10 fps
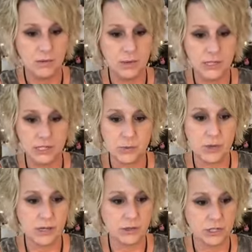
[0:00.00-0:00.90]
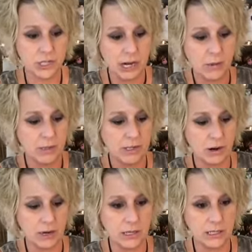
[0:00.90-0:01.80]
we just went, Trish and I went to
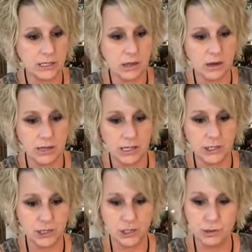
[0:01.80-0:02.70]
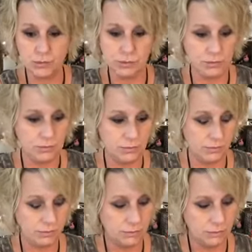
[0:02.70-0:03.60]
Arkansas in June.
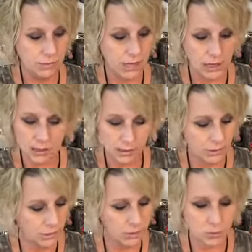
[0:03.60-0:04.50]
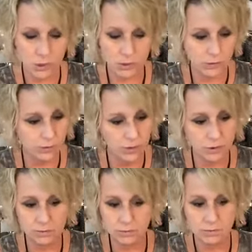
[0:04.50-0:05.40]
It was
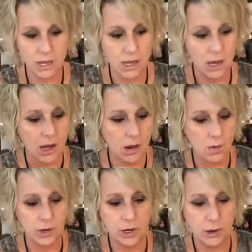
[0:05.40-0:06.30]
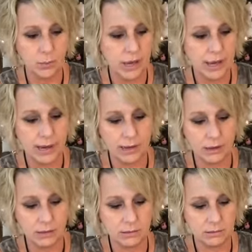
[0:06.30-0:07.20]
wonderful. I want to go
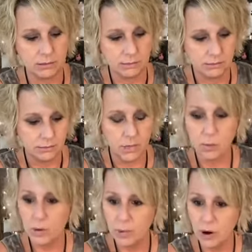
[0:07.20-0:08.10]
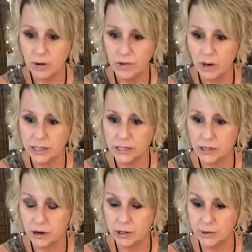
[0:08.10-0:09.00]
back. What part of
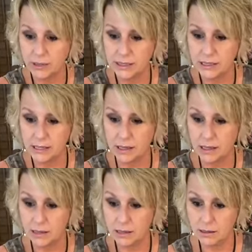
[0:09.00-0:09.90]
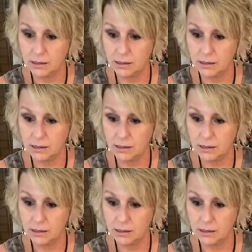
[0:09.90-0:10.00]
Arkansas are you in, Stella?